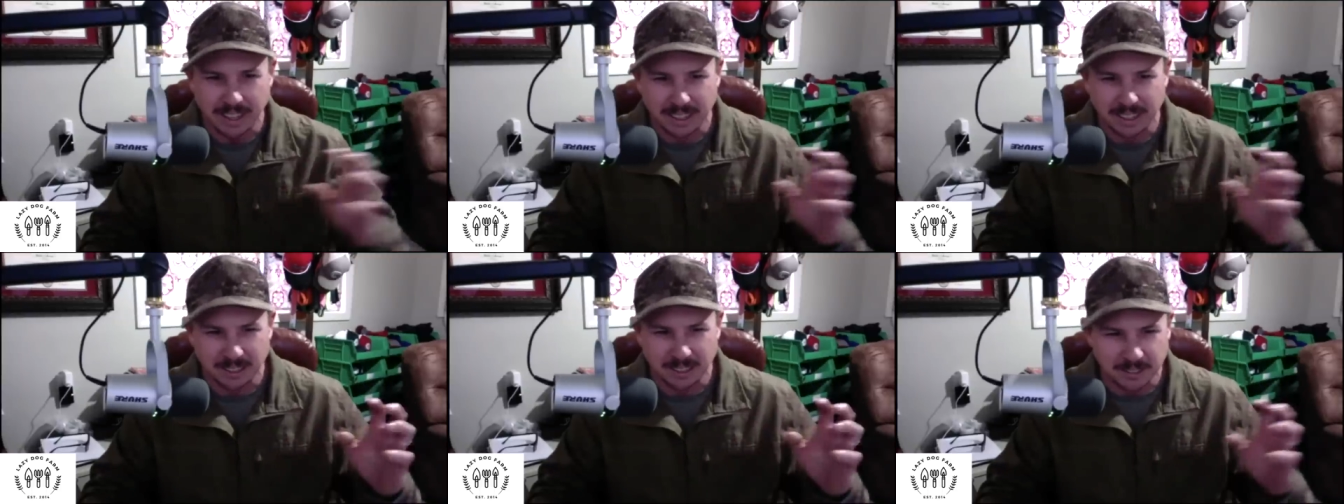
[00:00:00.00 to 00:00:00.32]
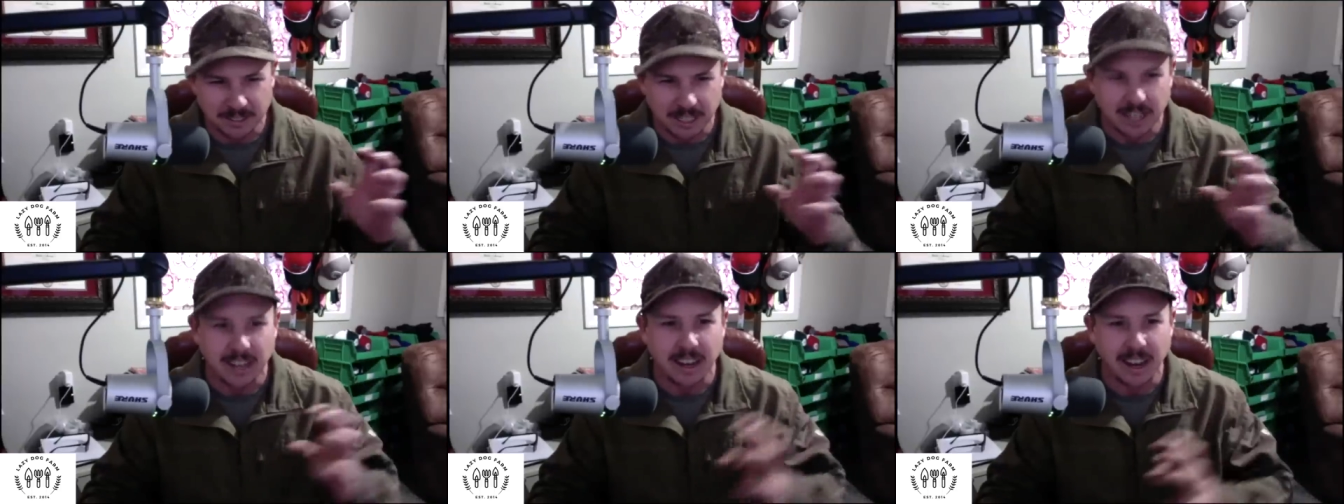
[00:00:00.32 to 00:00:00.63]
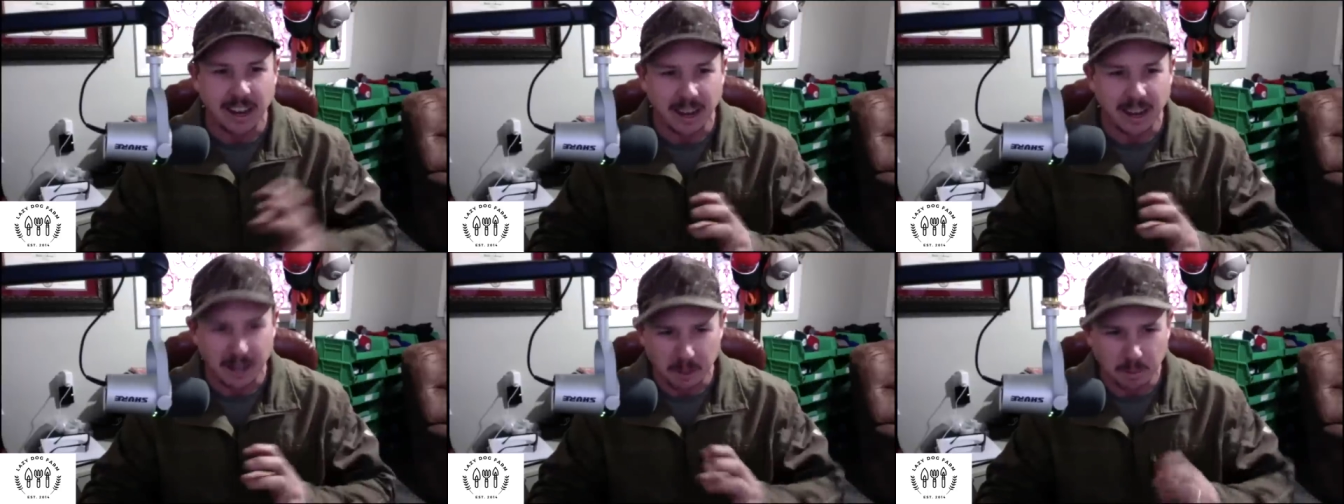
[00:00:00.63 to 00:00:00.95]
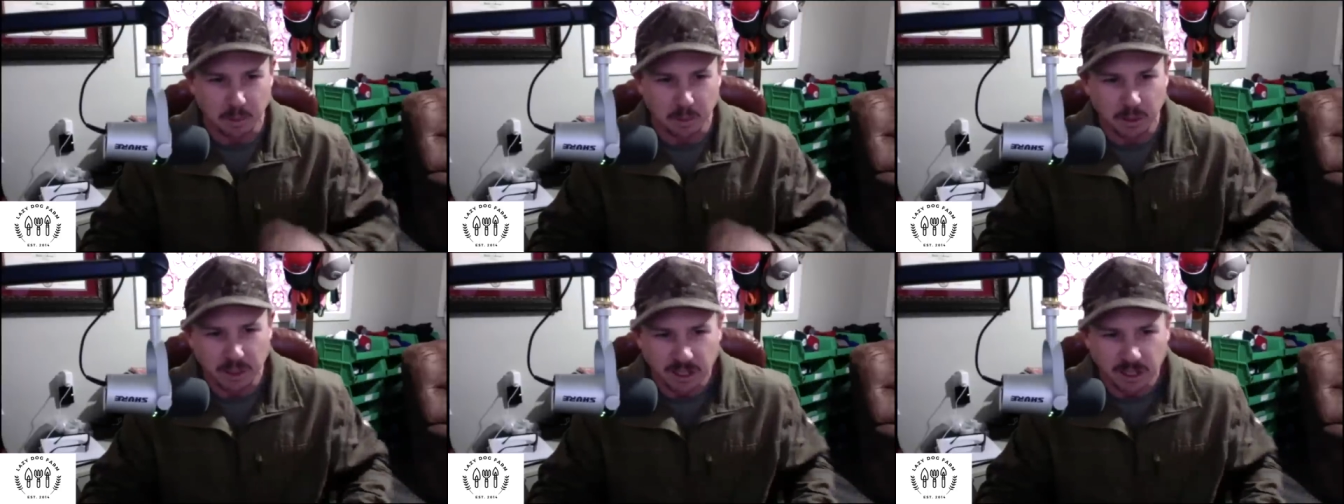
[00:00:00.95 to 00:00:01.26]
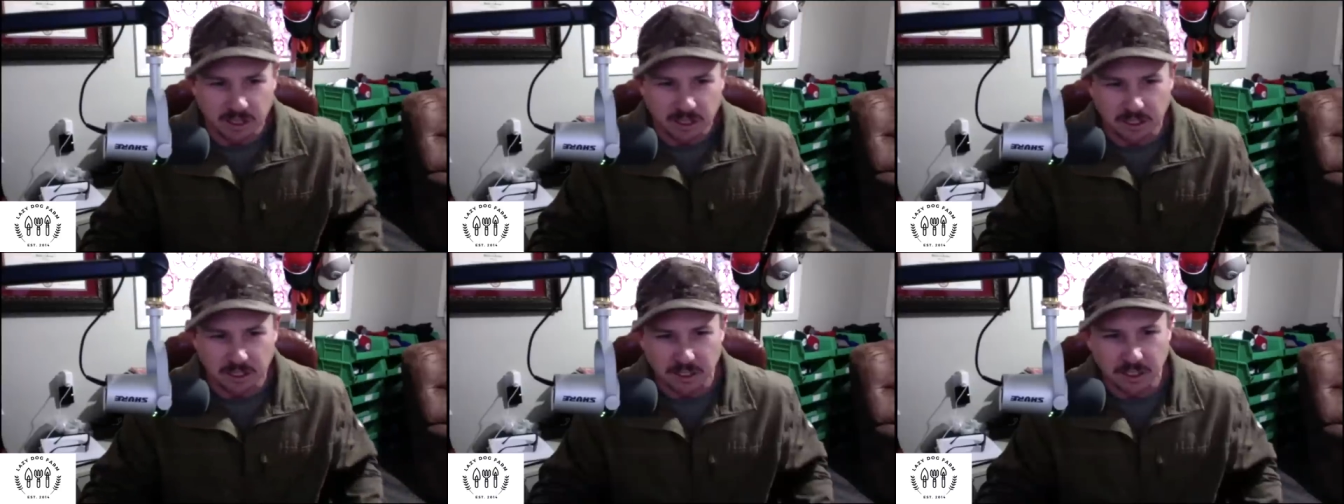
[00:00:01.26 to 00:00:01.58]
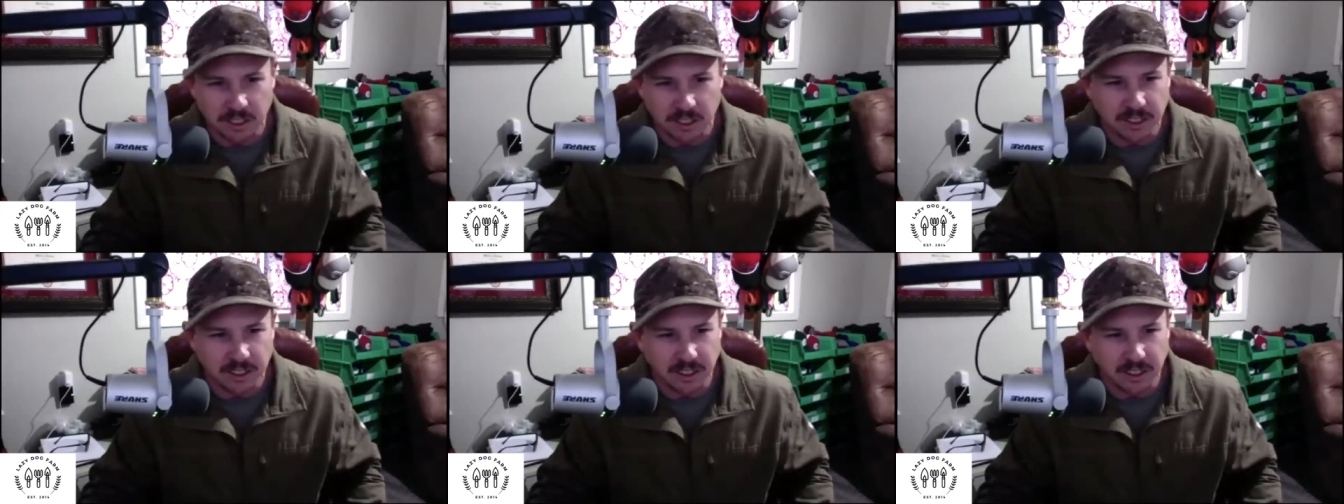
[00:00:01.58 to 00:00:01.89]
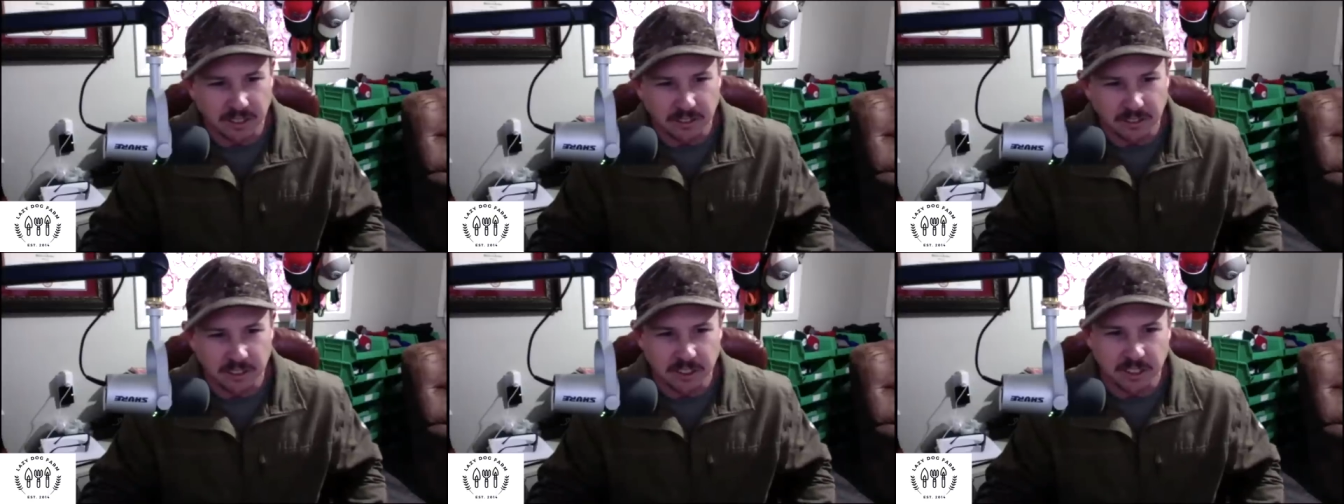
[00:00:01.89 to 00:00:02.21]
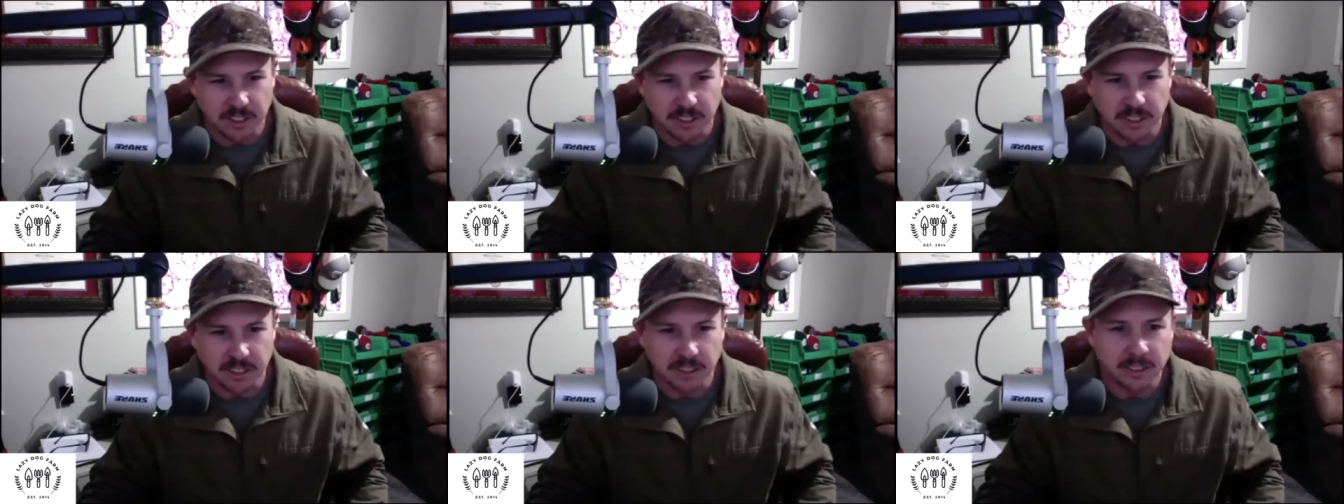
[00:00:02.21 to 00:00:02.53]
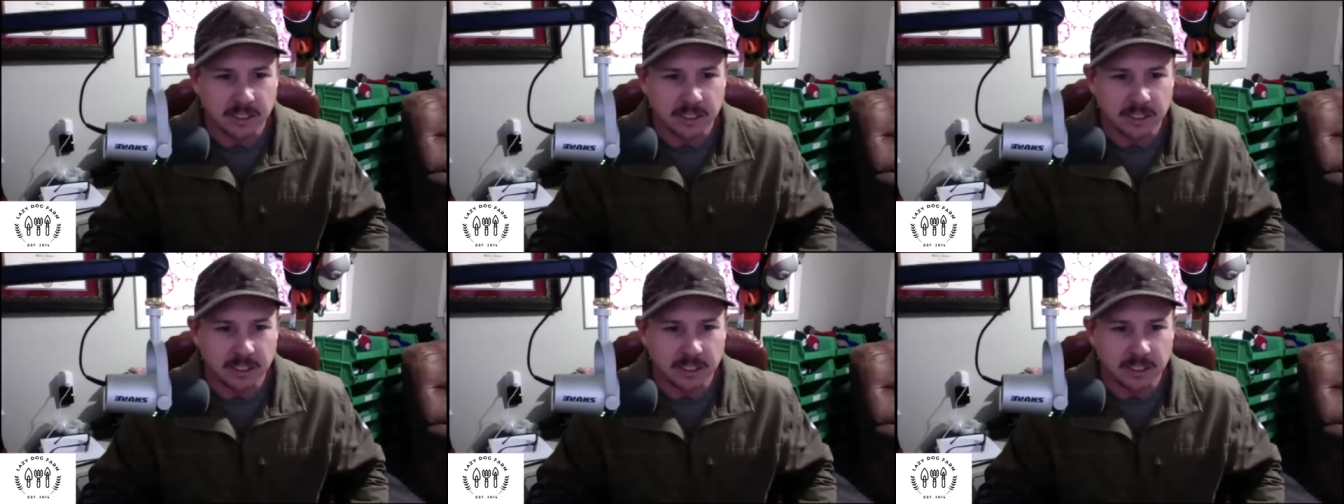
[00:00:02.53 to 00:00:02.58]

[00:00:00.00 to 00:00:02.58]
decline in production year after year.